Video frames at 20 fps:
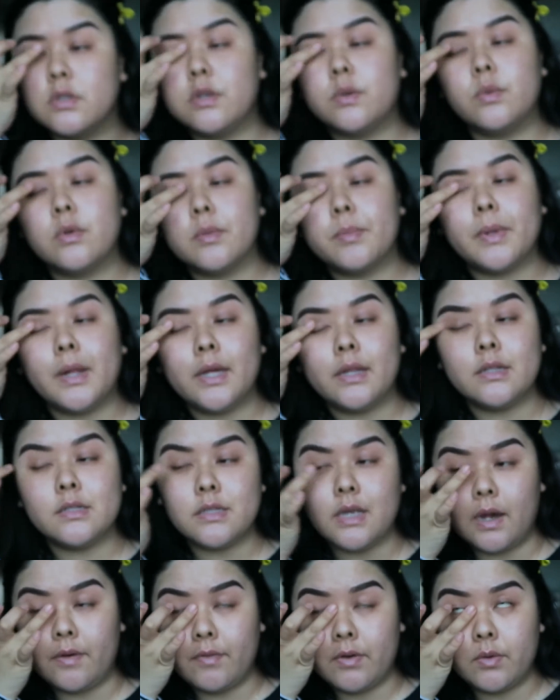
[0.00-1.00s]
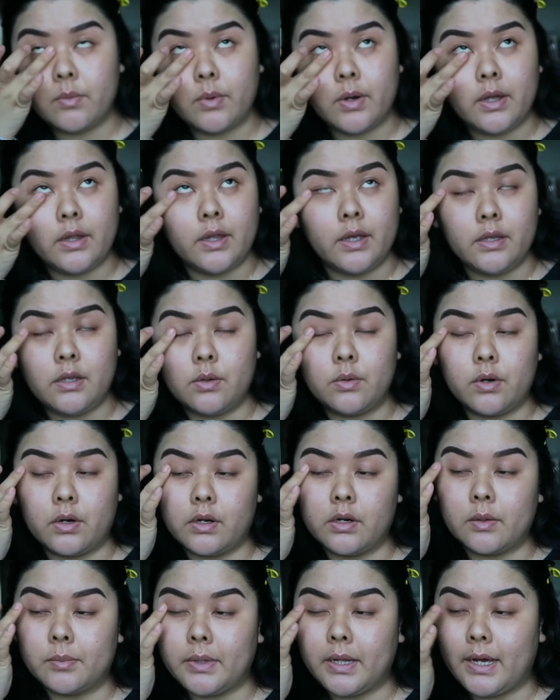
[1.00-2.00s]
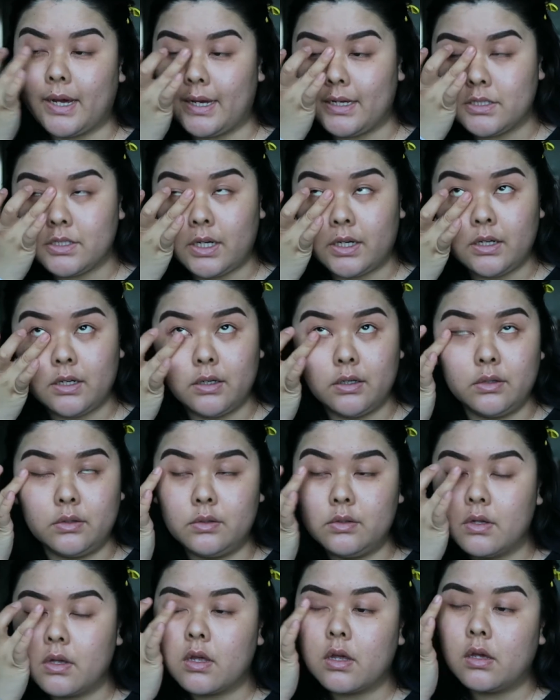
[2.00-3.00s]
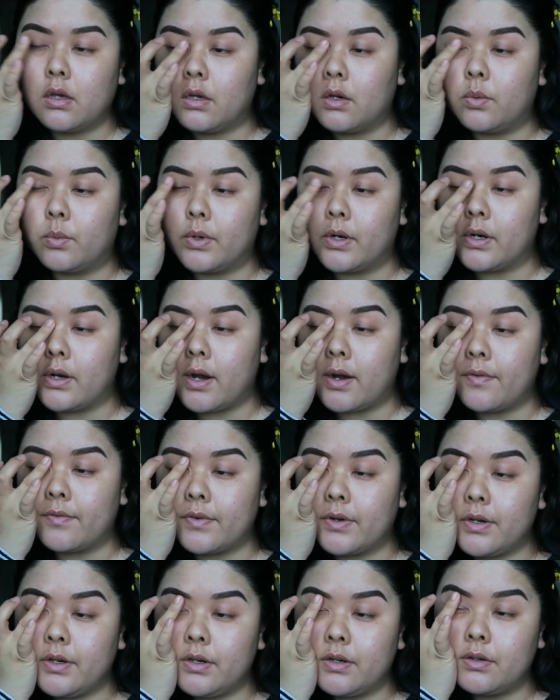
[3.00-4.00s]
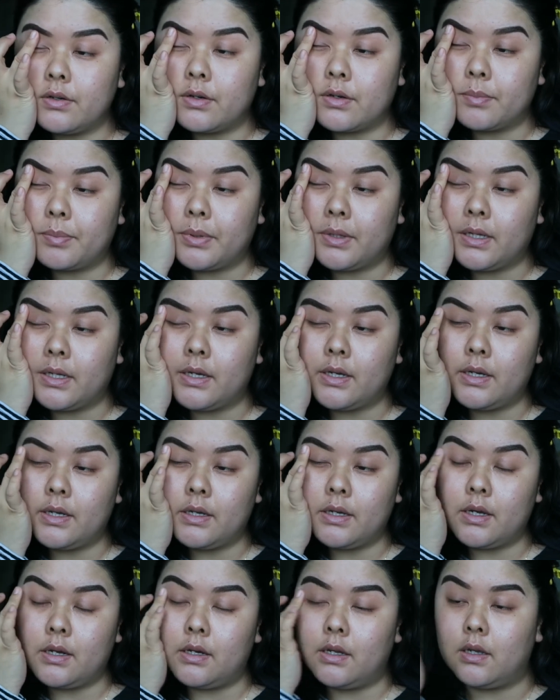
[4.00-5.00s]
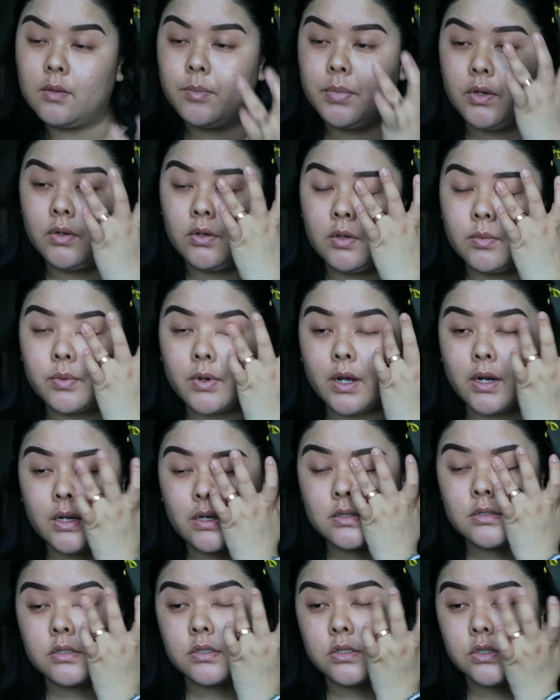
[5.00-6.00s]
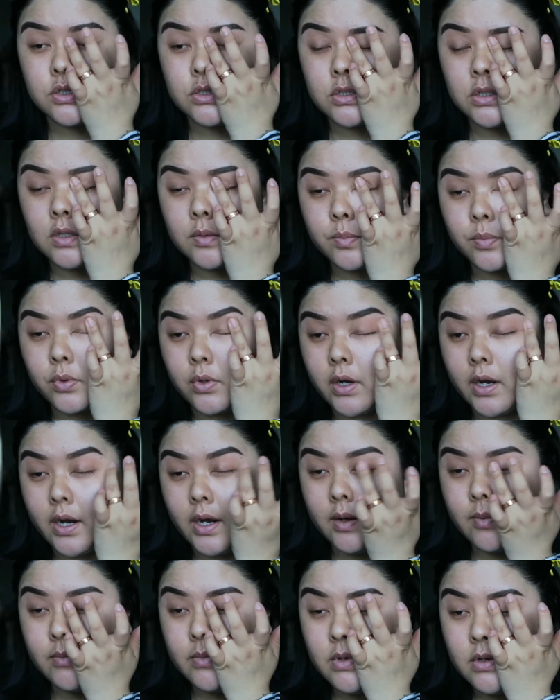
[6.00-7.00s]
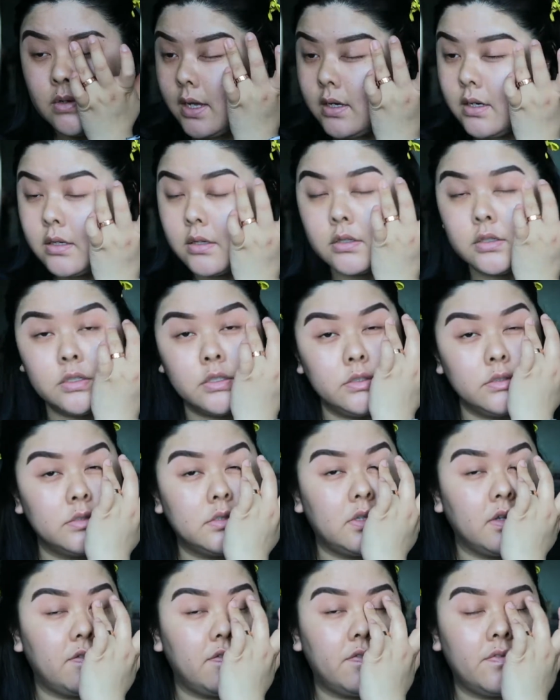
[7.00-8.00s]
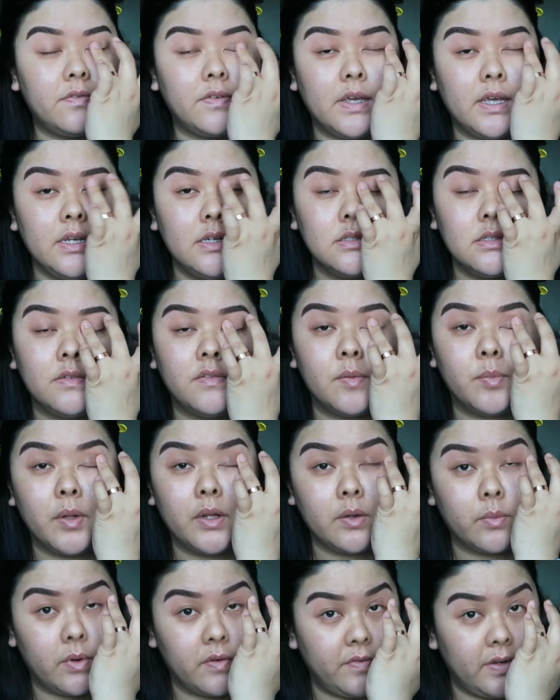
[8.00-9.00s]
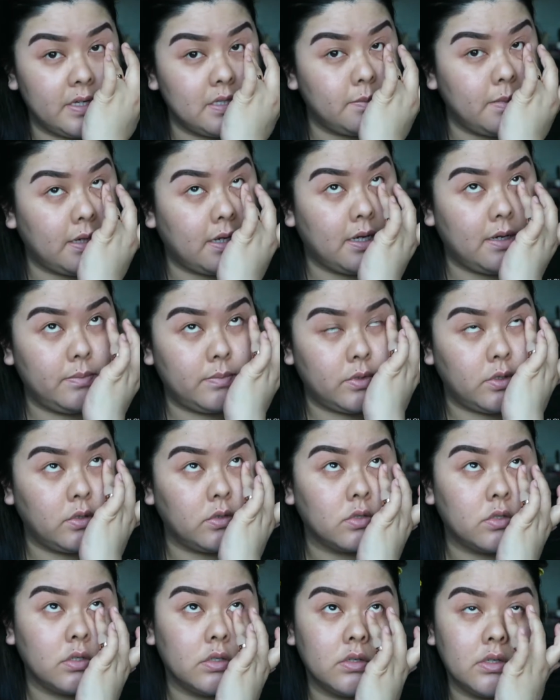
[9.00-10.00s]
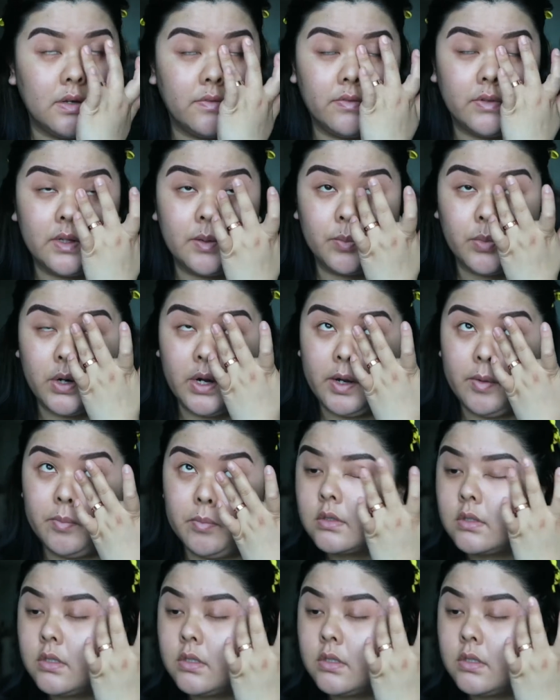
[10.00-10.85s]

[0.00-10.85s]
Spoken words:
So you would apply this everywhere that you are going to apply eyeshadow. Wherever you are applying any beauty products, you should prime. That includes the face. If you're planning to wear face makeup, you should definitely prime.